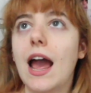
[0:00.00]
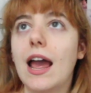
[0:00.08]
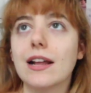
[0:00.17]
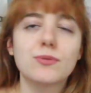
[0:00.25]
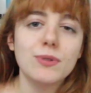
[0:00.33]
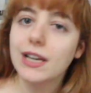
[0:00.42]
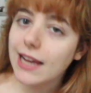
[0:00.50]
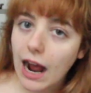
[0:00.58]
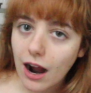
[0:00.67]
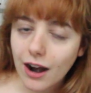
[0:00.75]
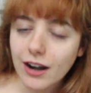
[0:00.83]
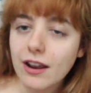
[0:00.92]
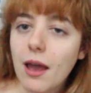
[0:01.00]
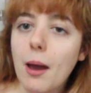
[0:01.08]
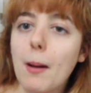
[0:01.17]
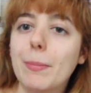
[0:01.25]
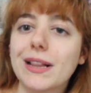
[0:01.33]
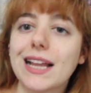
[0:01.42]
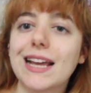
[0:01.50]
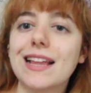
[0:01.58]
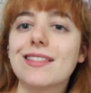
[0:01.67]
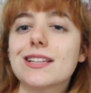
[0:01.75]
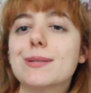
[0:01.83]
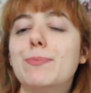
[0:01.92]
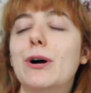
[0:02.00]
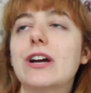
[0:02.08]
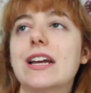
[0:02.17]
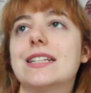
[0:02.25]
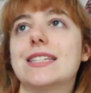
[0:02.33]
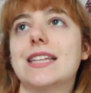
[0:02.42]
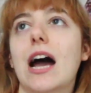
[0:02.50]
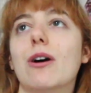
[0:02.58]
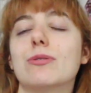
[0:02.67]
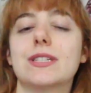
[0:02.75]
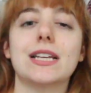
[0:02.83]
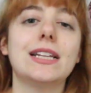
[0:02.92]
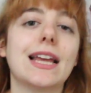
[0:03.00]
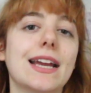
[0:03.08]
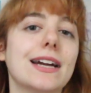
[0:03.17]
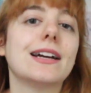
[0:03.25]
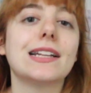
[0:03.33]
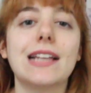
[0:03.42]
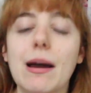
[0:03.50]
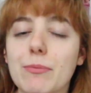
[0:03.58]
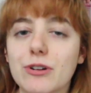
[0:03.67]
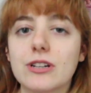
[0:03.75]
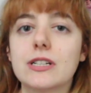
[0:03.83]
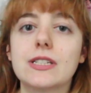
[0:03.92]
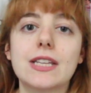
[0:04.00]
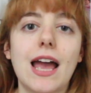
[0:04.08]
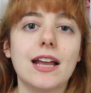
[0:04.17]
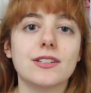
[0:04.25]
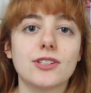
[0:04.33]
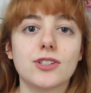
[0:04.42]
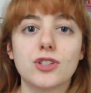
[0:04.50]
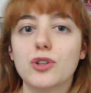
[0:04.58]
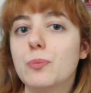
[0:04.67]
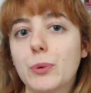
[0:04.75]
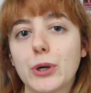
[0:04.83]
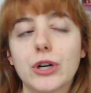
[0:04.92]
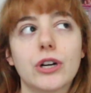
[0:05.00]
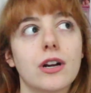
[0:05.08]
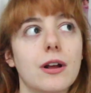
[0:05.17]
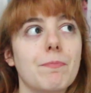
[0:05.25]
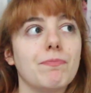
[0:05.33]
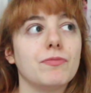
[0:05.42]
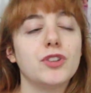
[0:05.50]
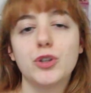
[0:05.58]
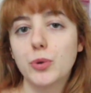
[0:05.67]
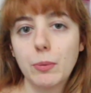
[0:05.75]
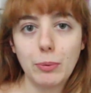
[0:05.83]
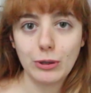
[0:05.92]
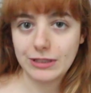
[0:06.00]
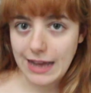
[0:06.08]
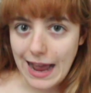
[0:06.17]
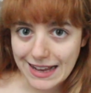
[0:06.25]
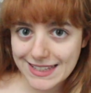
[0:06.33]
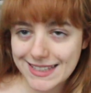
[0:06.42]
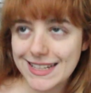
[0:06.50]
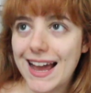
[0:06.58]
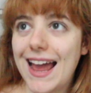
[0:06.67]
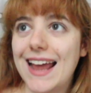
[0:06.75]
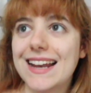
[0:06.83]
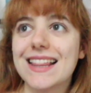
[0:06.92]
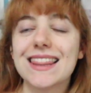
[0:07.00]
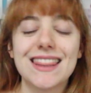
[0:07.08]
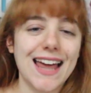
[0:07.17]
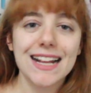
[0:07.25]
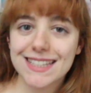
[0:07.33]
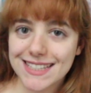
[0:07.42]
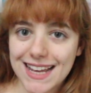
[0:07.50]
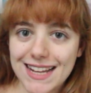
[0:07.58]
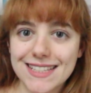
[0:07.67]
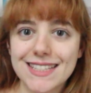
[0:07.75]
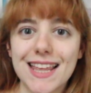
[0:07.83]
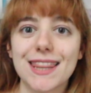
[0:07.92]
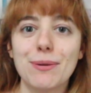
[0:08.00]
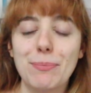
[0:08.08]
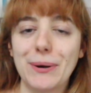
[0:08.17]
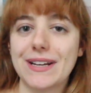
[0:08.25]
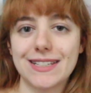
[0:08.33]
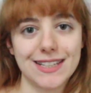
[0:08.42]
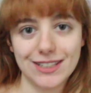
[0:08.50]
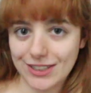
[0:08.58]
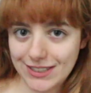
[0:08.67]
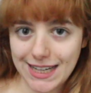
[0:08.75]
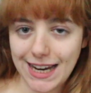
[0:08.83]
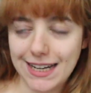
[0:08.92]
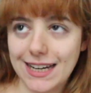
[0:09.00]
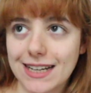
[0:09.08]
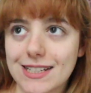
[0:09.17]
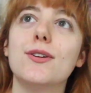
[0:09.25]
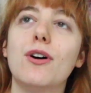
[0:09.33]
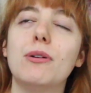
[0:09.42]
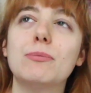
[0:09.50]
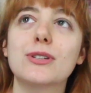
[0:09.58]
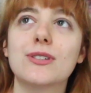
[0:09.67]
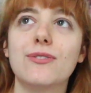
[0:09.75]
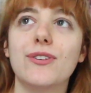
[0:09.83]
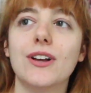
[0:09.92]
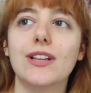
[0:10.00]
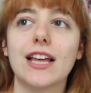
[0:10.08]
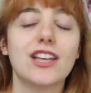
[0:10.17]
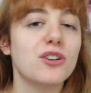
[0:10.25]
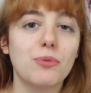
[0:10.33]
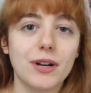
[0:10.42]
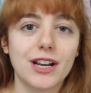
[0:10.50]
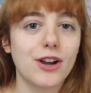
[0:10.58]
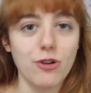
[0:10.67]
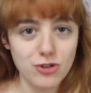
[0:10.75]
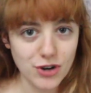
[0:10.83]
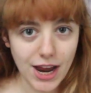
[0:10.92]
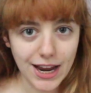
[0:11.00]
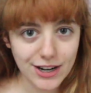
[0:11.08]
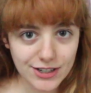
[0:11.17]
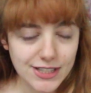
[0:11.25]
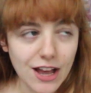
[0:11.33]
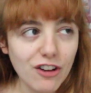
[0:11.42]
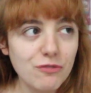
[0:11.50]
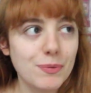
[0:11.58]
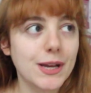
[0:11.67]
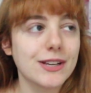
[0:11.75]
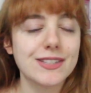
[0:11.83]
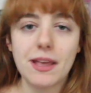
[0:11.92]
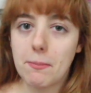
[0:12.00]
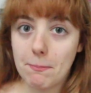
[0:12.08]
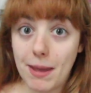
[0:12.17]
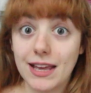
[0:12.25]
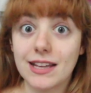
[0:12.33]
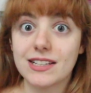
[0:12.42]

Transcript: It's really hard, but like in this book, it sounds like a glamorous and super doable task. And in that sense, the book is entertaining. You almost feel like you want to go try it yourself because they make